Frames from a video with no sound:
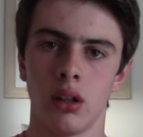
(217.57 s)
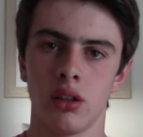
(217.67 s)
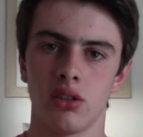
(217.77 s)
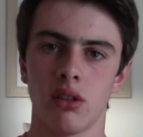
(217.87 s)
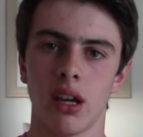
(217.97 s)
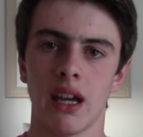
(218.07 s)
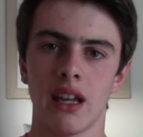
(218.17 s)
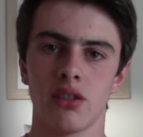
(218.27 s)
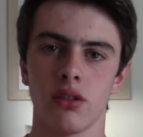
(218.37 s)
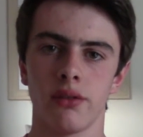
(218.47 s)
So
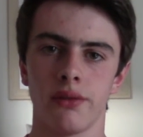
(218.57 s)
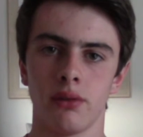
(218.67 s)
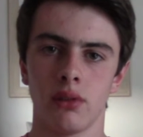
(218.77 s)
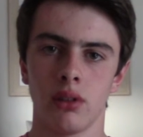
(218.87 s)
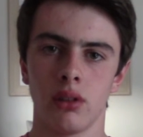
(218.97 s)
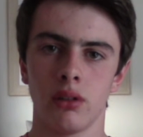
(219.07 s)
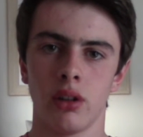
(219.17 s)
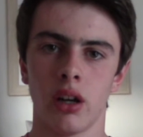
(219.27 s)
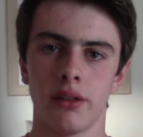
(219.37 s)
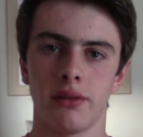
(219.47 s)
as of
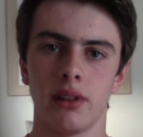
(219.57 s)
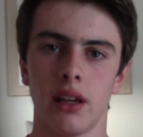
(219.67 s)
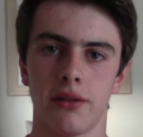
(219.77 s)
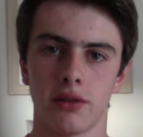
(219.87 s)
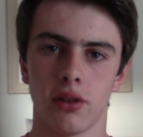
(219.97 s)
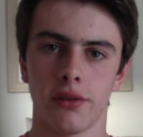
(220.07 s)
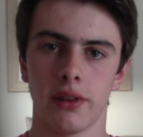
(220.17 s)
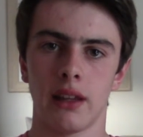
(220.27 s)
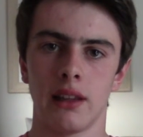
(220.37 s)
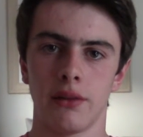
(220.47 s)
I've left off
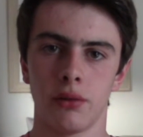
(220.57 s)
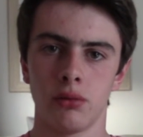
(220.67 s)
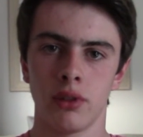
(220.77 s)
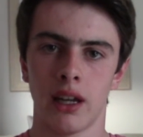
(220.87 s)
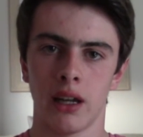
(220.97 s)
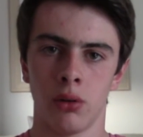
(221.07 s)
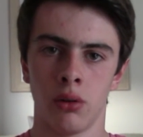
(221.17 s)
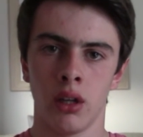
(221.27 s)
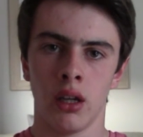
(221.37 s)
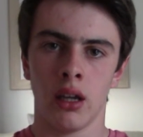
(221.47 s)
that level now
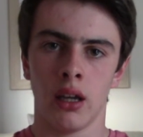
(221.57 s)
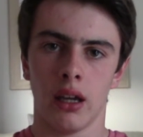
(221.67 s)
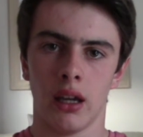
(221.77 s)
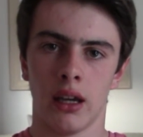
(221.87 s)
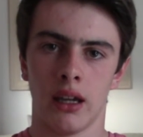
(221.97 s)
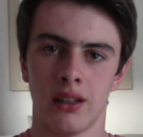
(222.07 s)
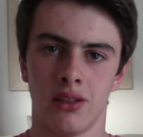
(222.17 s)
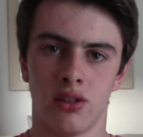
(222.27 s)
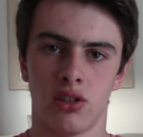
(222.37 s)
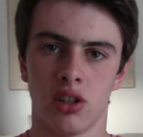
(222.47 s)

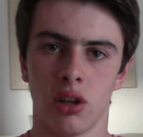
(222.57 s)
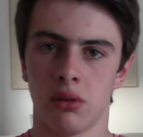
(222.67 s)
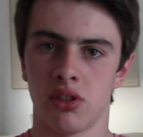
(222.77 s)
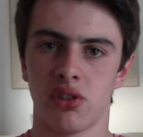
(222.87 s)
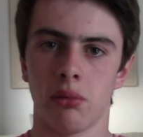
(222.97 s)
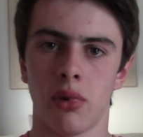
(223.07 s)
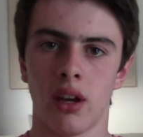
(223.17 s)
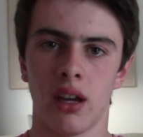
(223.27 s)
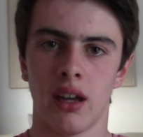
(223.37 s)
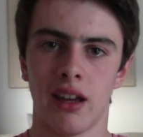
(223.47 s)
and to going
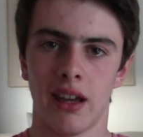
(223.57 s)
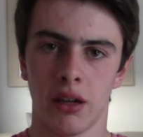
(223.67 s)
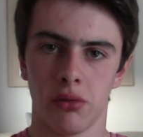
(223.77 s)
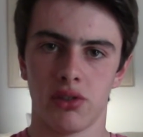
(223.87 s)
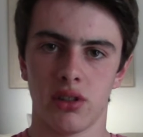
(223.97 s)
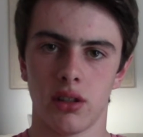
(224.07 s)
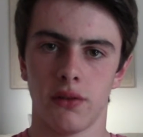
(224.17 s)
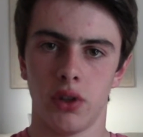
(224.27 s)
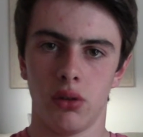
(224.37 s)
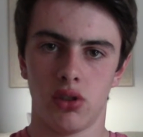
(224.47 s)
somewhere else in the
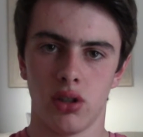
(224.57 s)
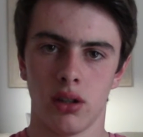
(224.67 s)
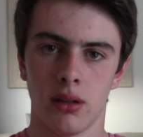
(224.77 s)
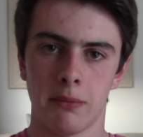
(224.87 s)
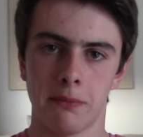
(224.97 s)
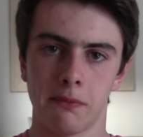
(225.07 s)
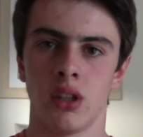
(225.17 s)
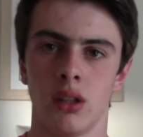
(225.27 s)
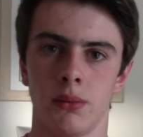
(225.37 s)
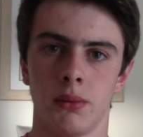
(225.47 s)
future,
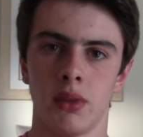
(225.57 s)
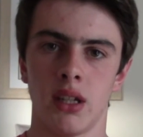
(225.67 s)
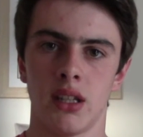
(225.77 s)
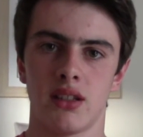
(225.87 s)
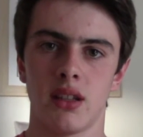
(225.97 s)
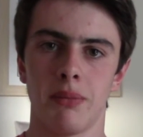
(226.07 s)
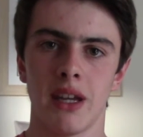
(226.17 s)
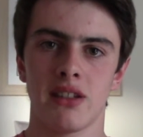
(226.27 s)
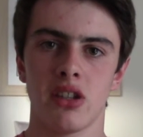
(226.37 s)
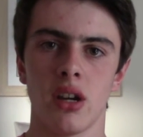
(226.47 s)
it's the
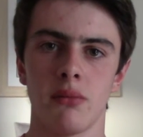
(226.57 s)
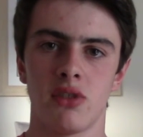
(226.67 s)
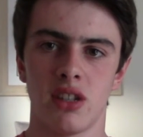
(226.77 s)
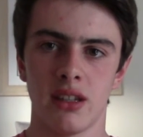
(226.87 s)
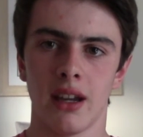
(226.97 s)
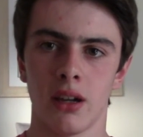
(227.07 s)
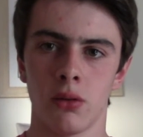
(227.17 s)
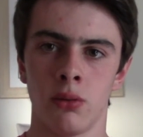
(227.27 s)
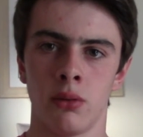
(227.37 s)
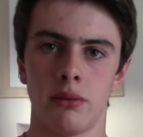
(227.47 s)
best time to
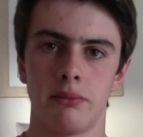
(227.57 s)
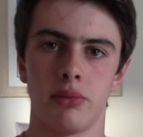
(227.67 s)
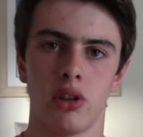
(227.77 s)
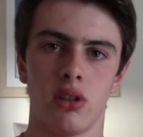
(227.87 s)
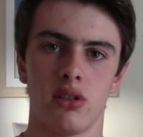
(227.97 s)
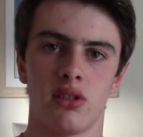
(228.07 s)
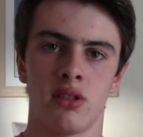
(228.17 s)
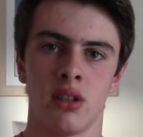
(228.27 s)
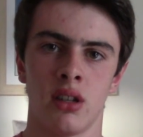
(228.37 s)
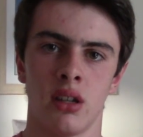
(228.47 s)
now, but
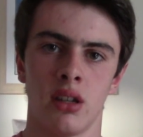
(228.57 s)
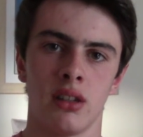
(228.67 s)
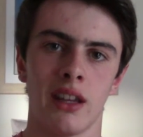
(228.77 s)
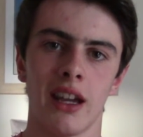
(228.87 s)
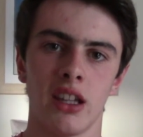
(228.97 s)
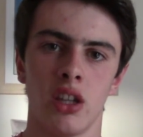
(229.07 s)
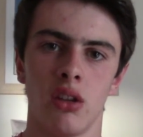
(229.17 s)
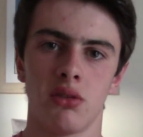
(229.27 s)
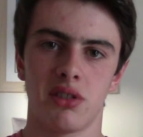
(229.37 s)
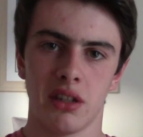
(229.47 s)
that
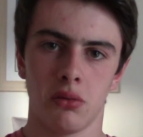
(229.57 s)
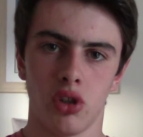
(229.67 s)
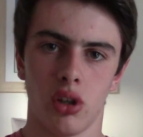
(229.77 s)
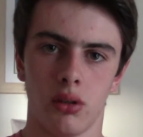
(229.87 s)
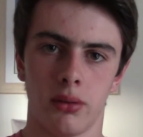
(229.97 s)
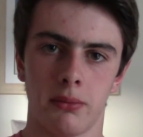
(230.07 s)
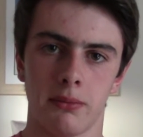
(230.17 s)
you still know.